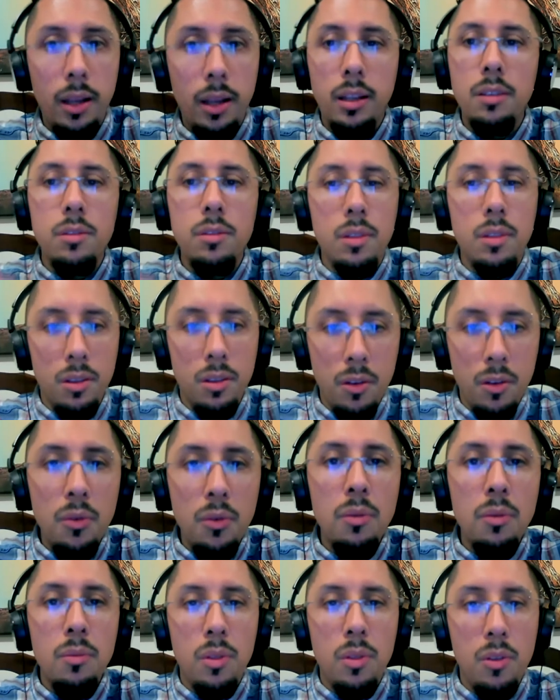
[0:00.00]
the
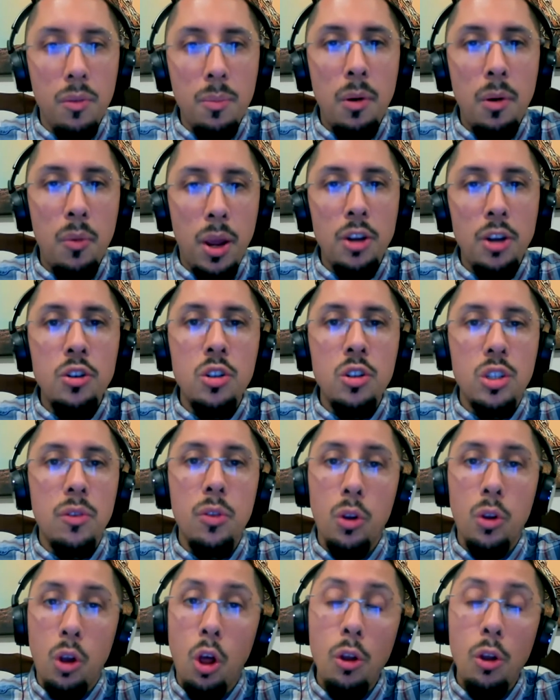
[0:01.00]
variations of the
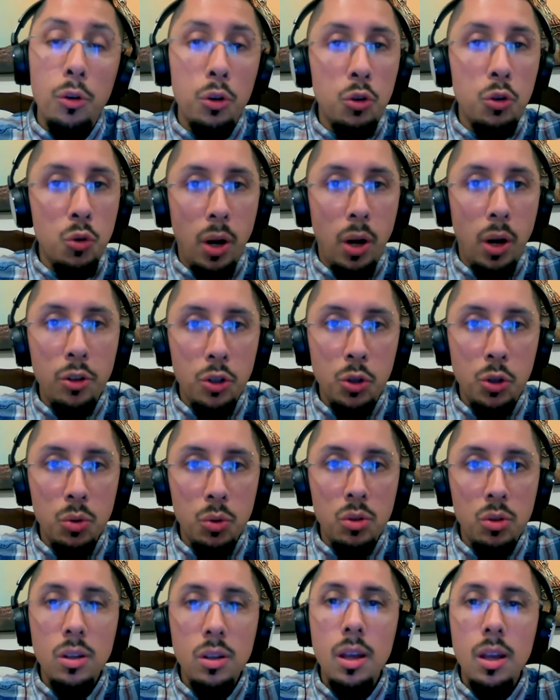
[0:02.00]
color you try to
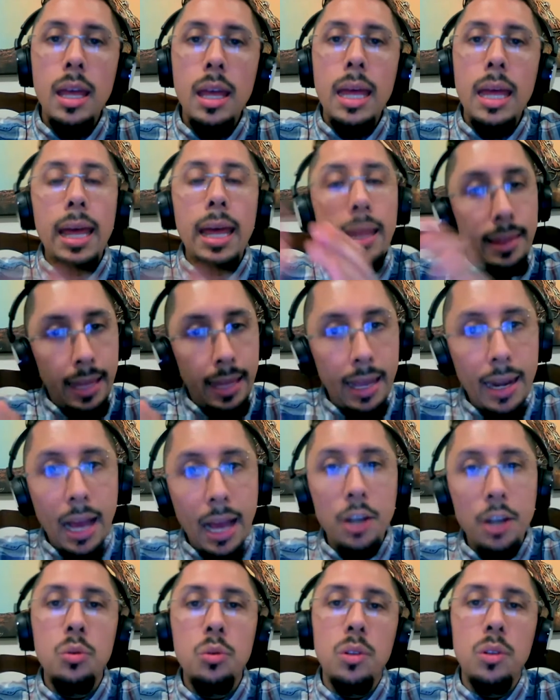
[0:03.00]
choose, and then
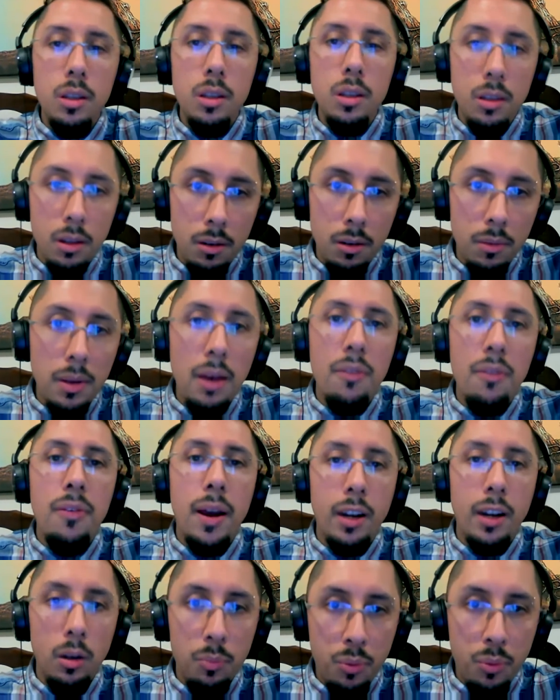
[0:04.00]
actually the
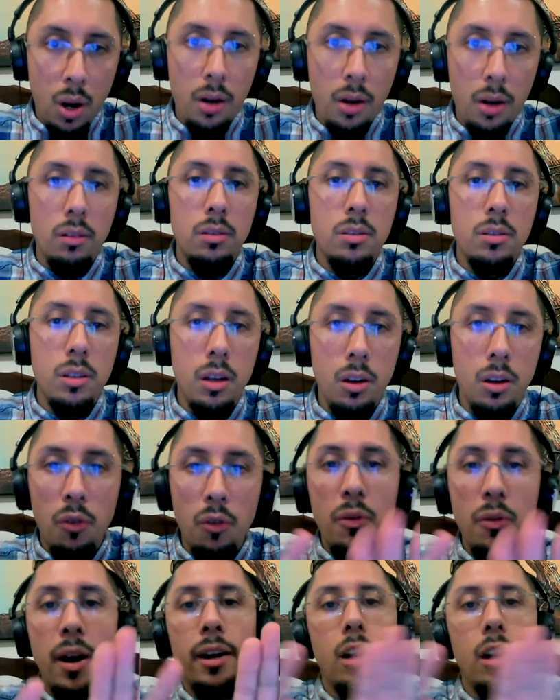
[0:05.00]
final product or
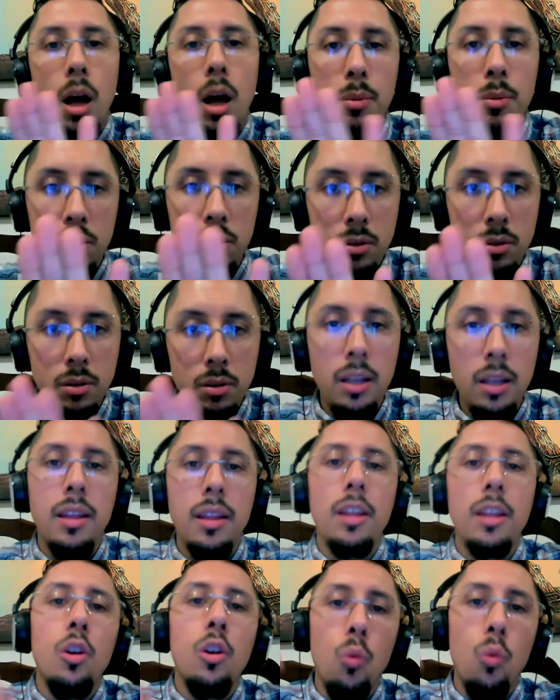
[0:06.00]
final options, and
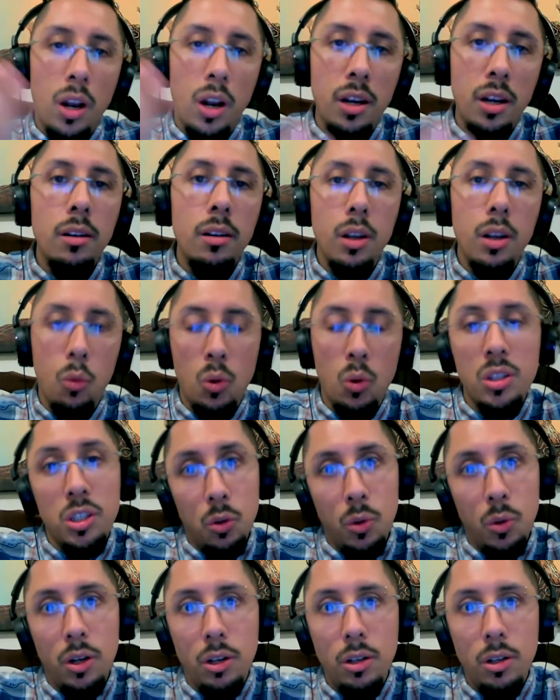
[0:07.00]
then the one that was the
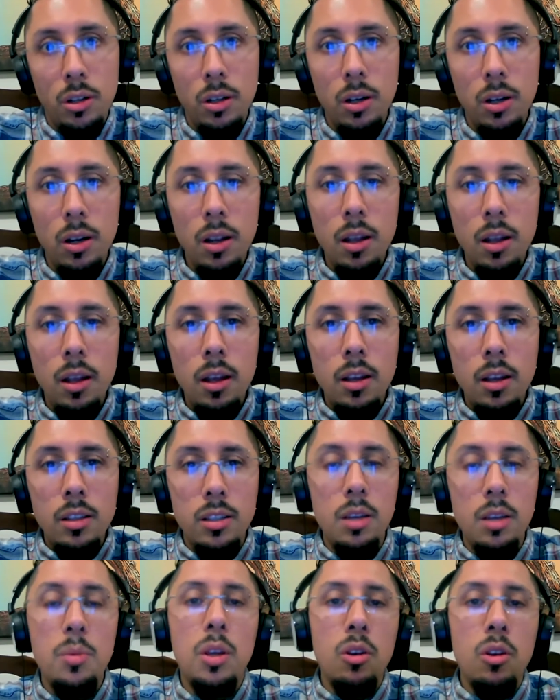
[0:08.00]
winner. See,
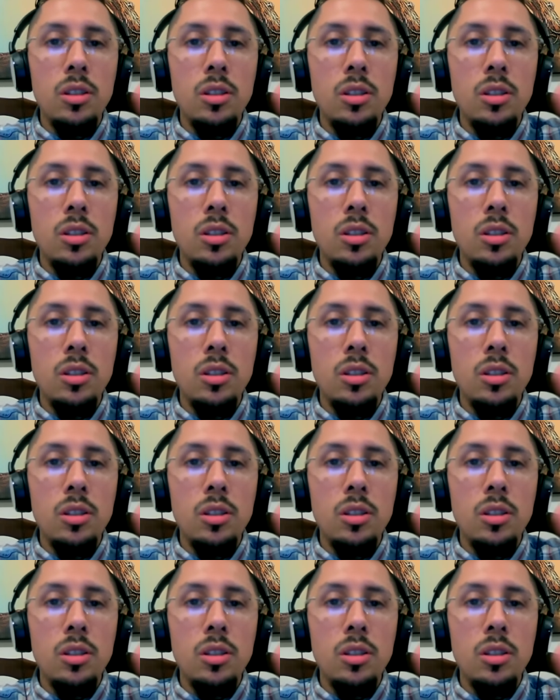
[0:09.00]
because